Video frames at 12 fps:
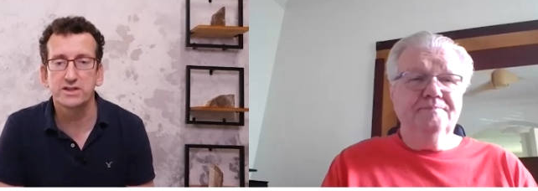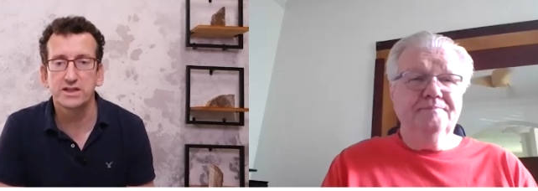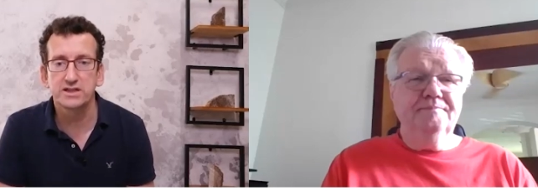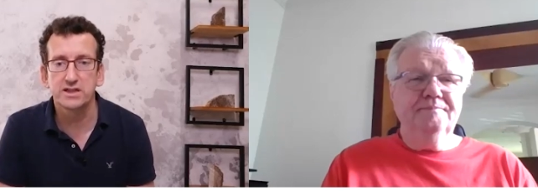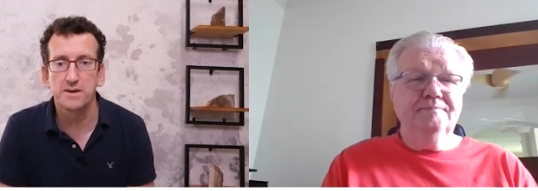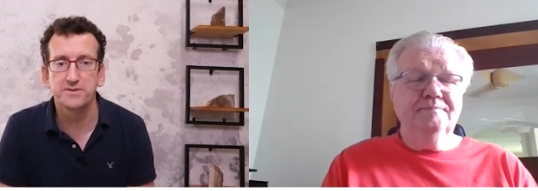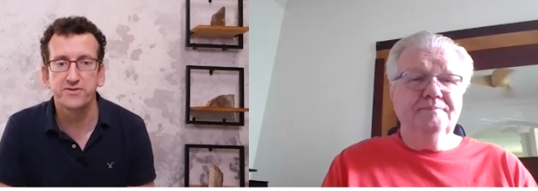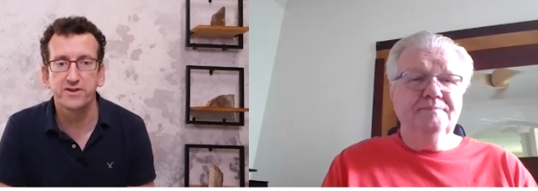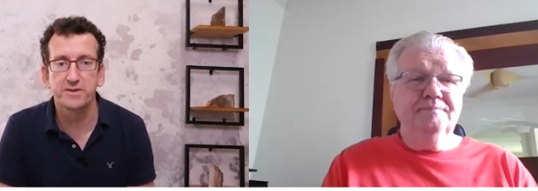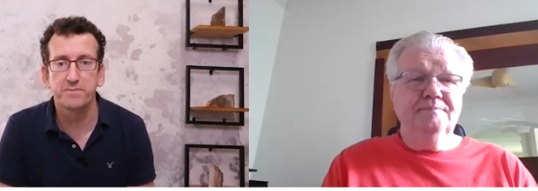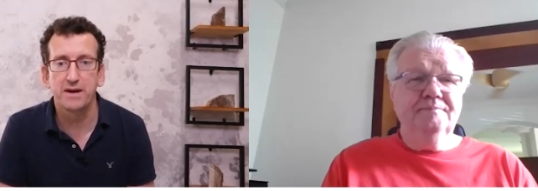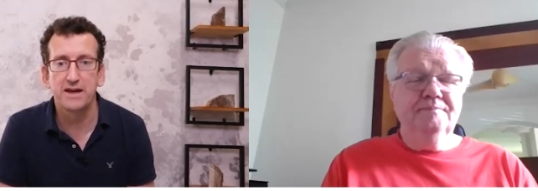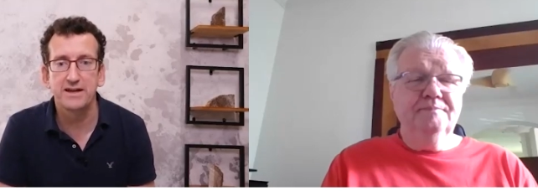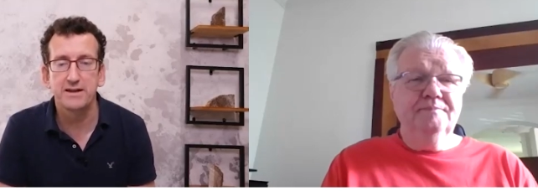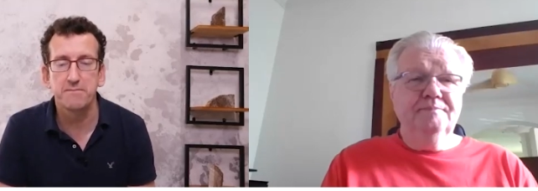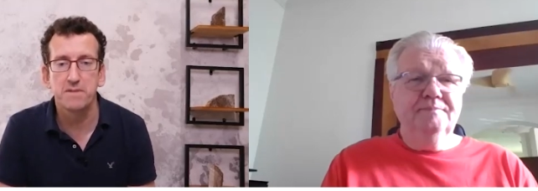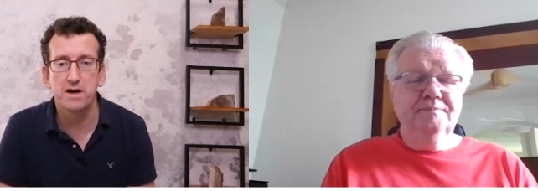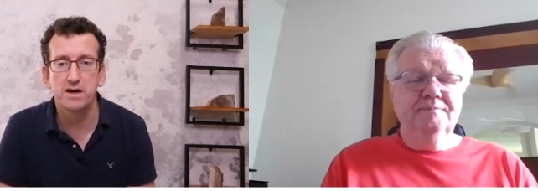Speaker 1: times for the palladium
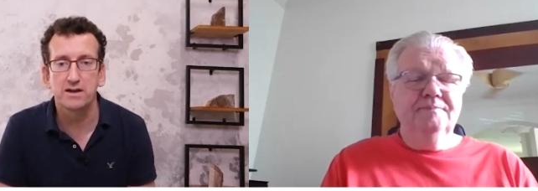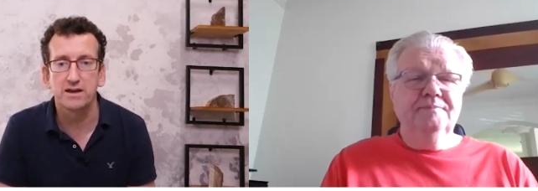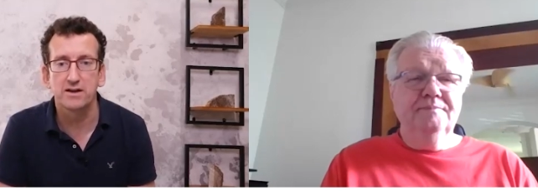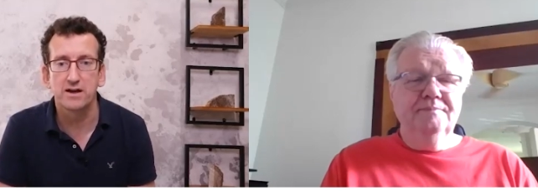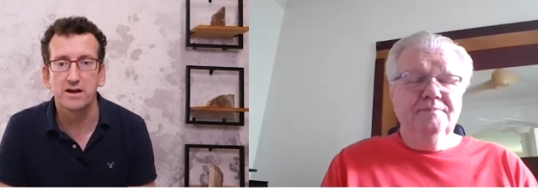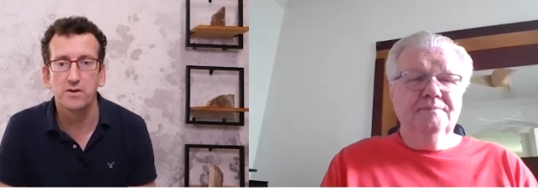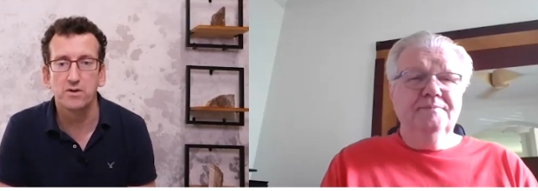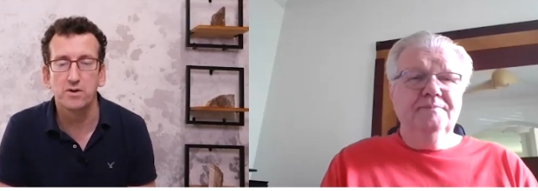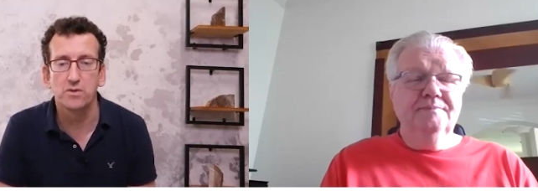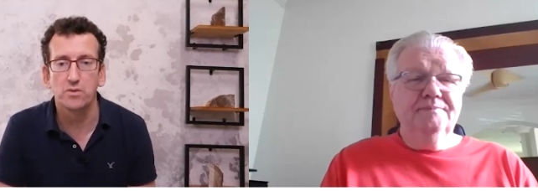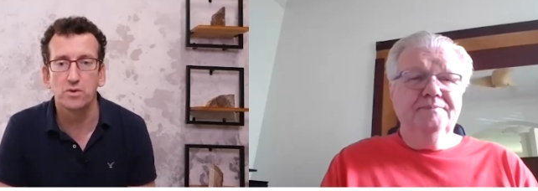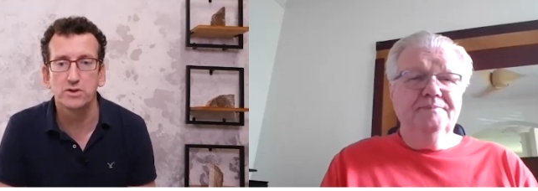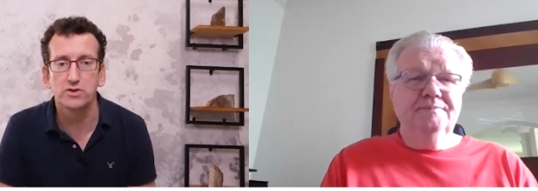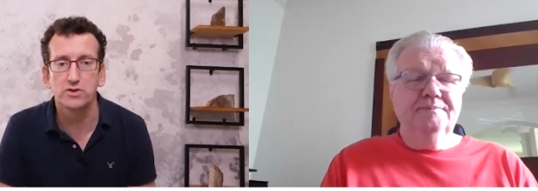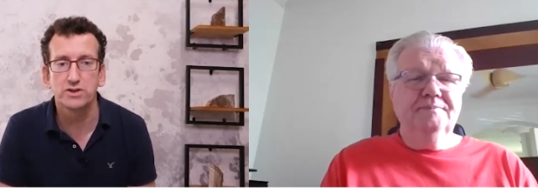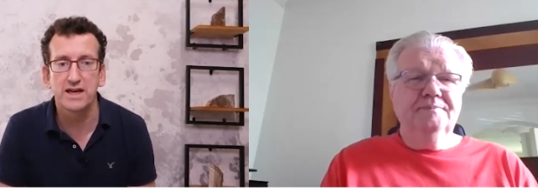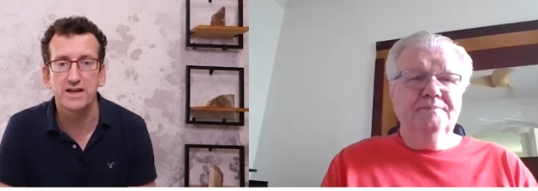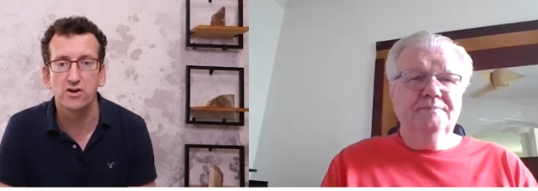market. Uh, what's your
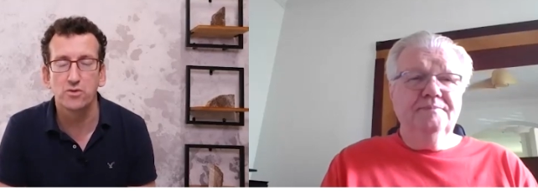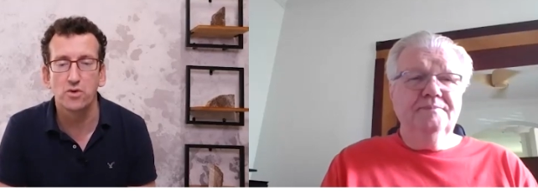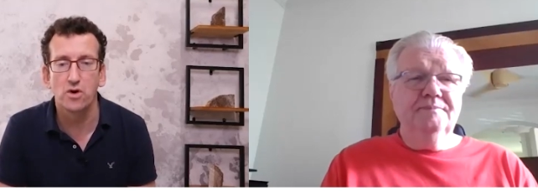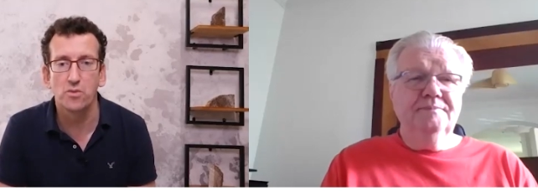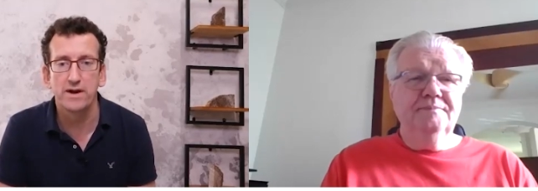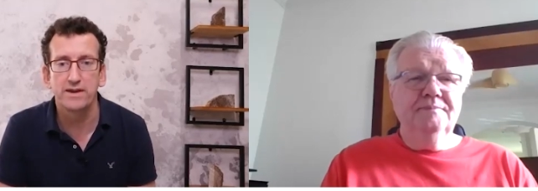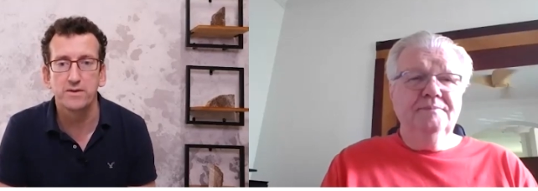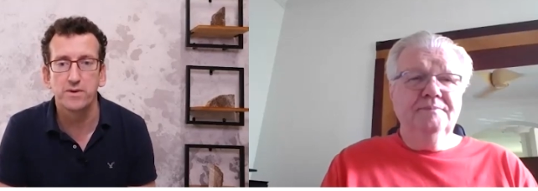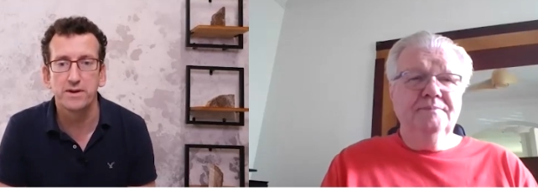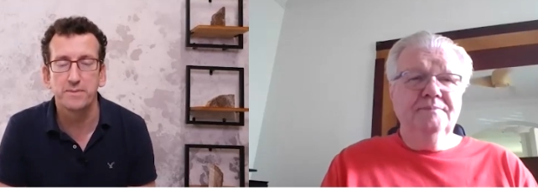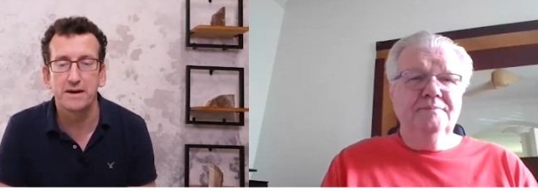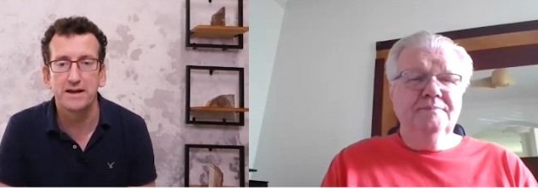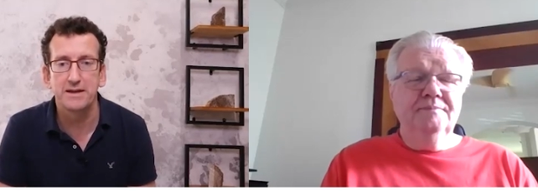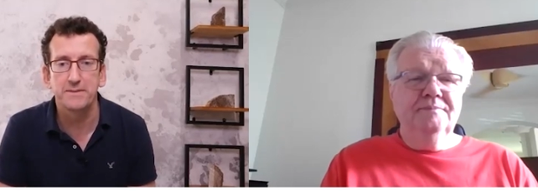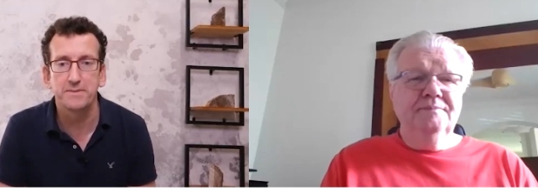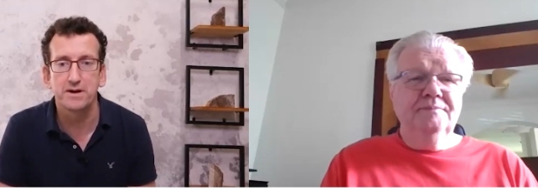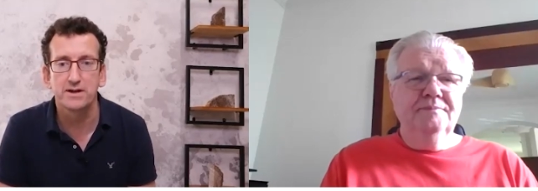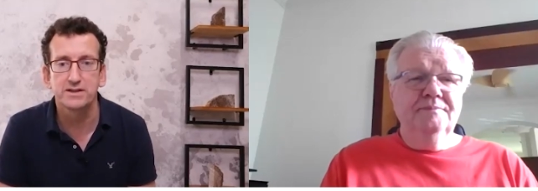take on, on where, the, where the palladium
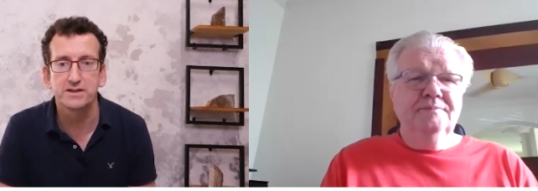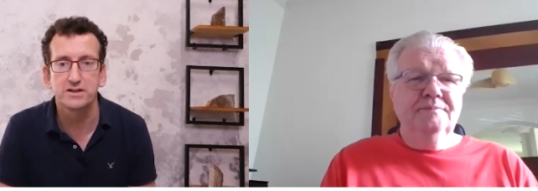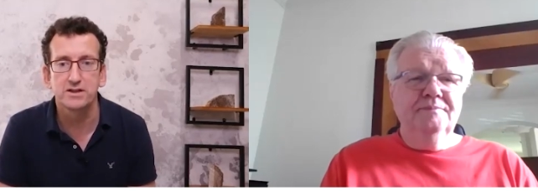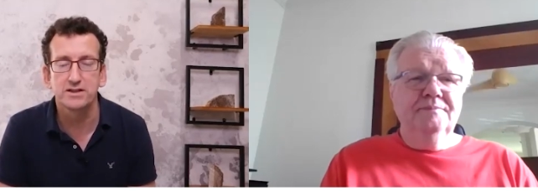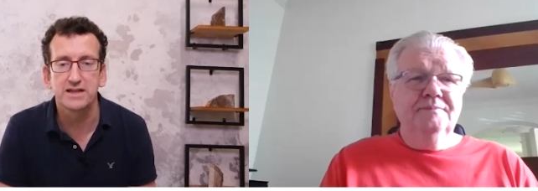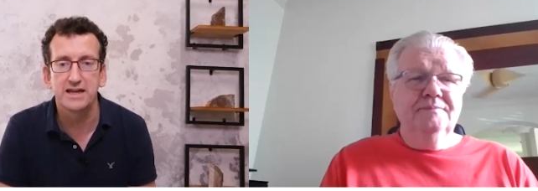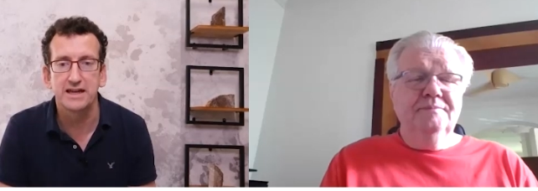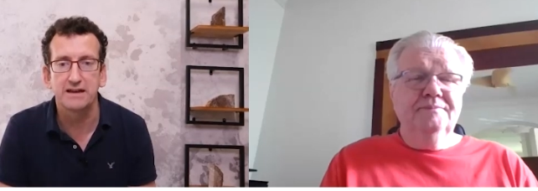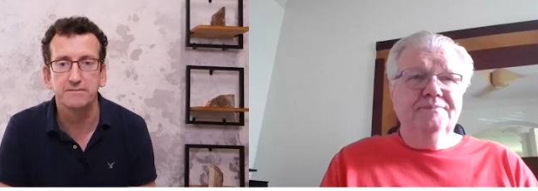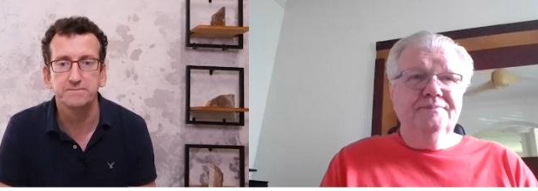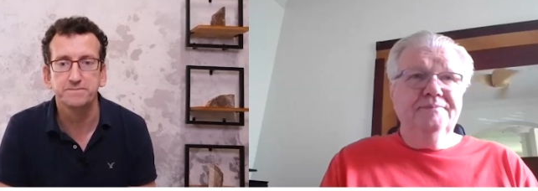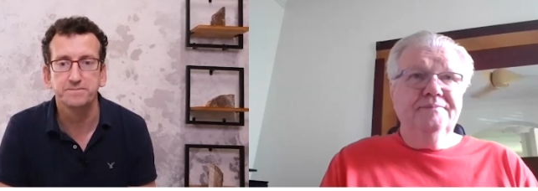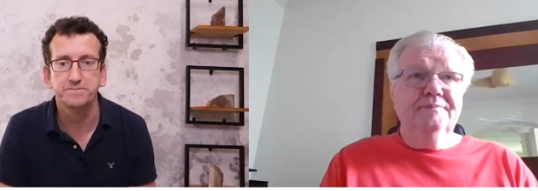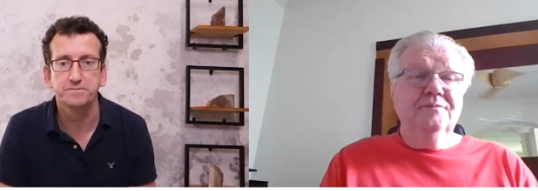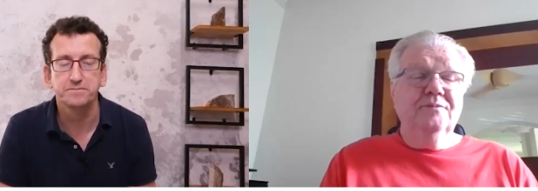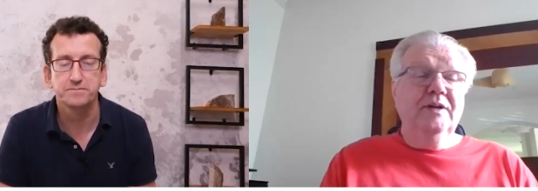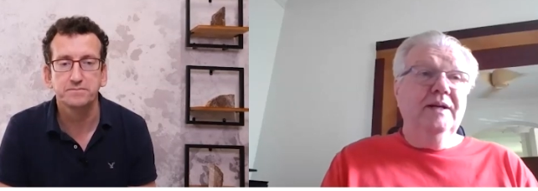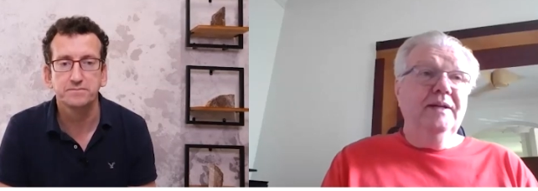price is, is heading?
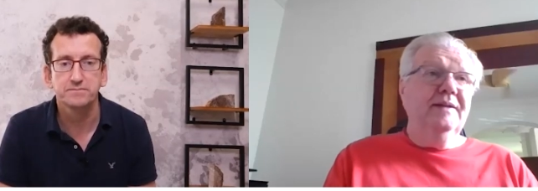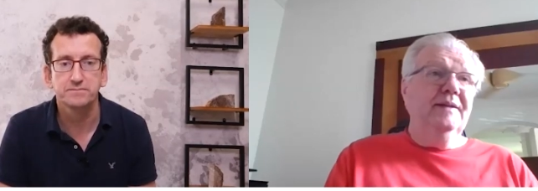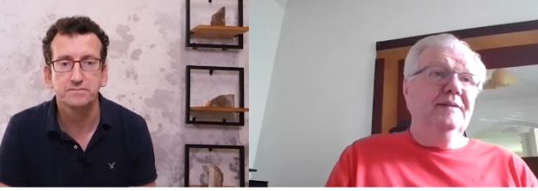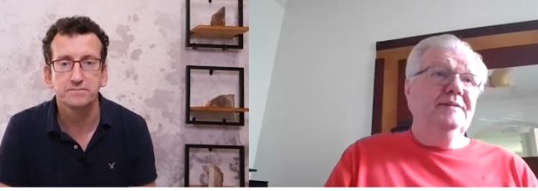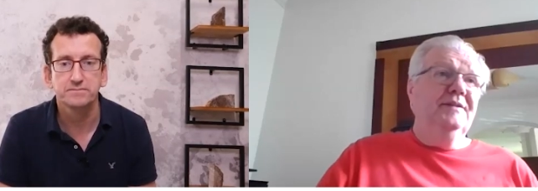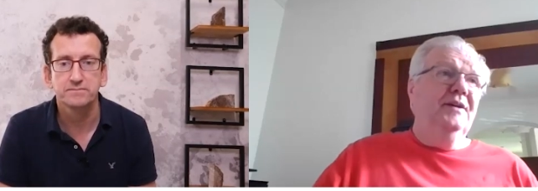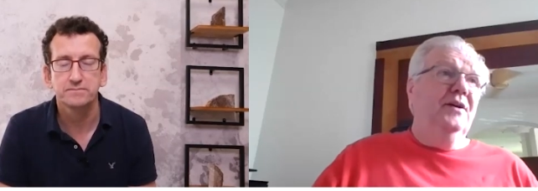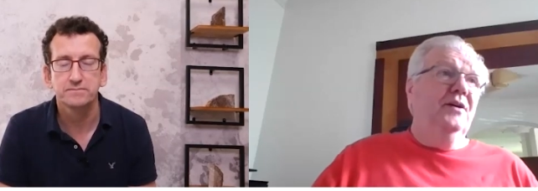
Speaker 2: Well, as you